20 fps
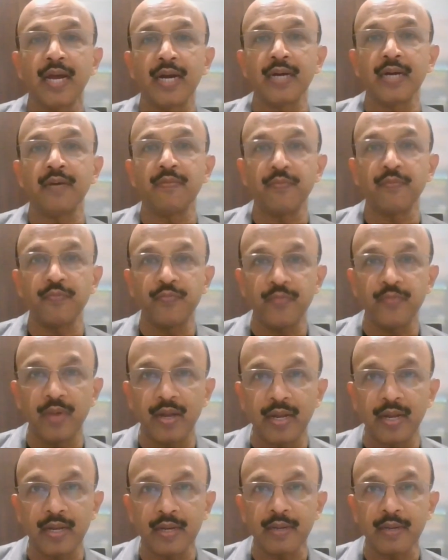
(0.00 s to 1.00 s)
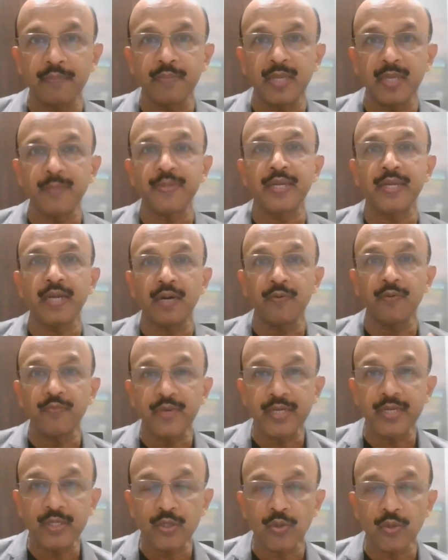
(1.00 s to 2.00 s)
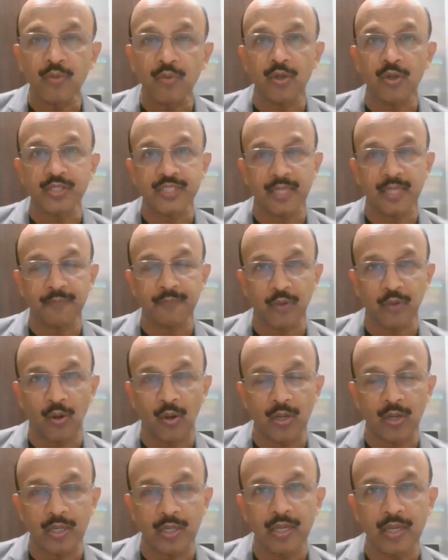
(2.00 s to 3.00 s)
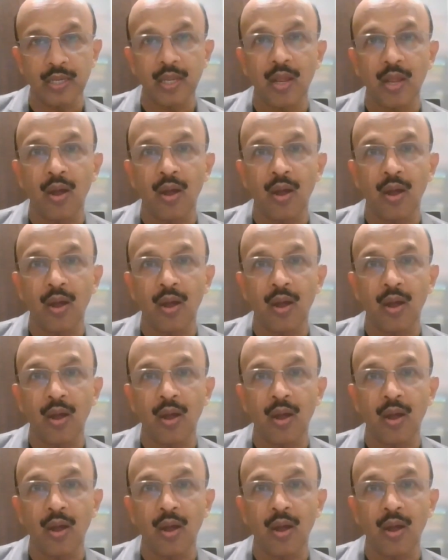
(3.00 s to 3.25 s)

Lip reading: maybe a video WhatsApp call